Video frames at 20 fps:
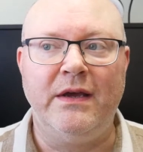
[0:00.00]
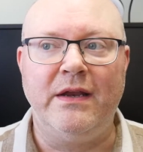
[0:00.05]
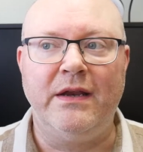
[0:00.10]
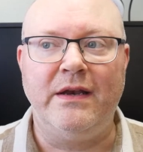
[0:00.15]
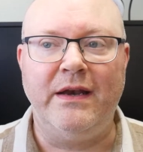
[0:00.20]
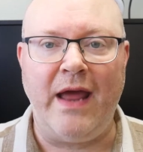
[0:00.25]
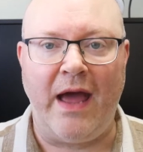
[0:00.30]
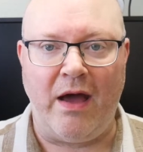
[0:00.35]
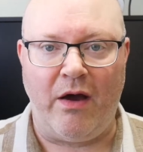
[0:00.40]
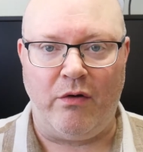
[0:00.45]

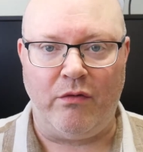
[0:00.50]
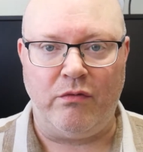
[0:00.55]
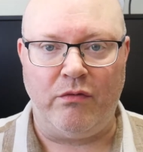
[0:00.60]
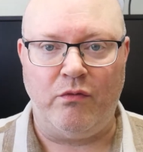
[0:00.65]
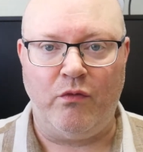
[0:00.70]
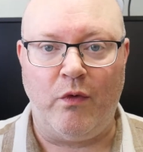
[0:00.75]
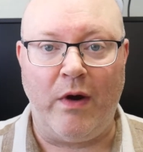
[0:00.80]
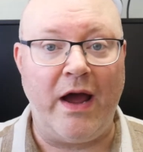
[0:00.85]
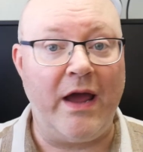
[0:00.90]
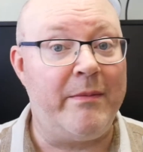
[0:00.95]
Now,
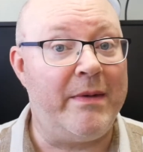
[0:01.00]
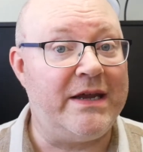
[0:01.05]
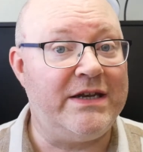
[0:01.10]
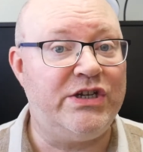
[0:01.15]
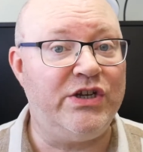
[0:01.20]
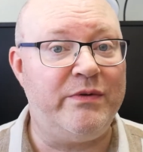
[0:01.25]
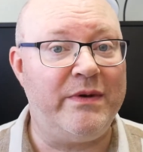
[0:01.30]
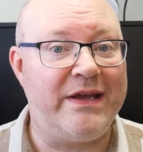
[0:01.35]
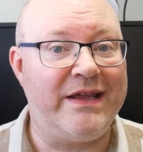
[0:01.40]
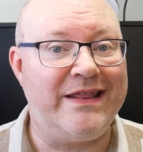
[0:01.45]
why am I
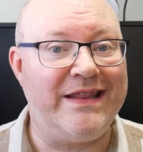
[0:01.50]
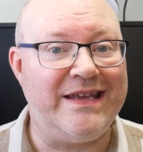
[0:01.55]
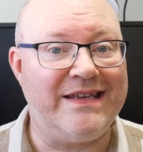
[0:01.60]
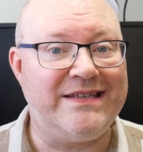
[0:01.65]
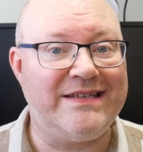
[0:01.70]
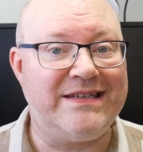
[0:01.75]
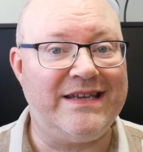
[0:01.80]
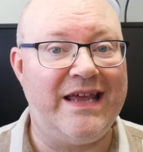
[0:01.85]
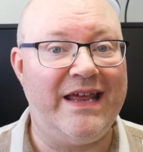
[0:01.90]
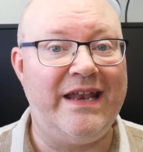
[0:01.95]
doing
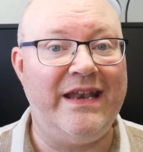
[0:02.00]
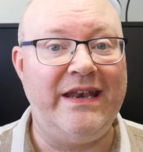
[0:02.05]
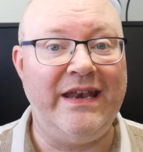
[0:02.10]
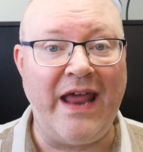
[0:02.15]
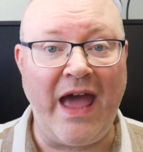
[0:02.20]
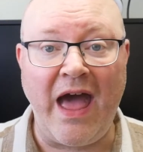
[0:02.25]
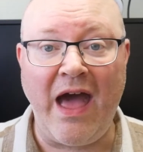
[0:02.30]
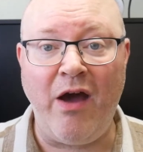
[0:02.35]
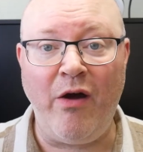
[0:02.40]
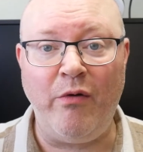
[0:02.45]
this
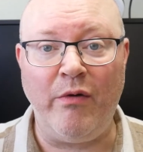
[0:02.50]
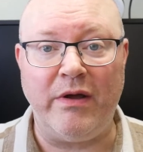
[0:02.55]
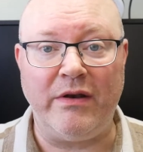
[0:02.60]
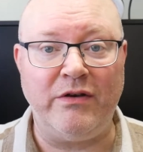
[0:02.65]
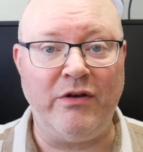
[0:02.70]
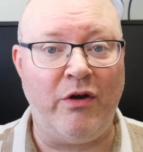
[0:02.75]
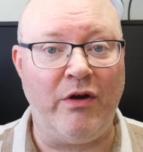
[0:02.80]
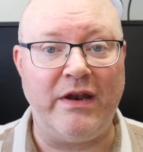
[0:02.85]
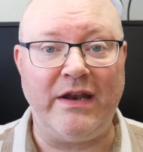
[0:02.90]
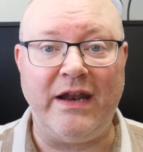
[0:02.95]
now and
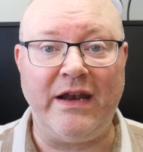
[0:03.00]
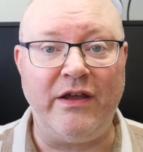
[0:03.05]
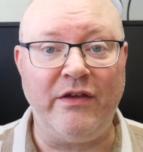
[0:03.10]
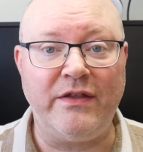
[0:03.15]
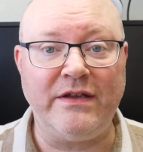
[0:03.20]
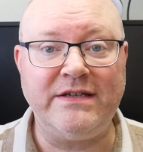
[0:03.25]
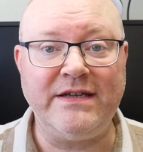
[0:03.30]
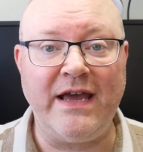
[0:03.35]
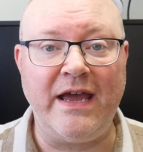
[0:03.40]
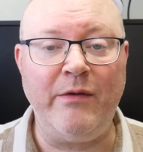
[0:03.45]
not at any
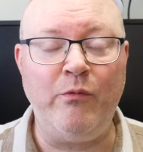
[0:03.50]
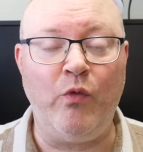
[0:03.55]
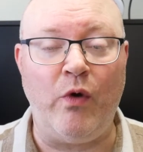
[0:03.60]
other time?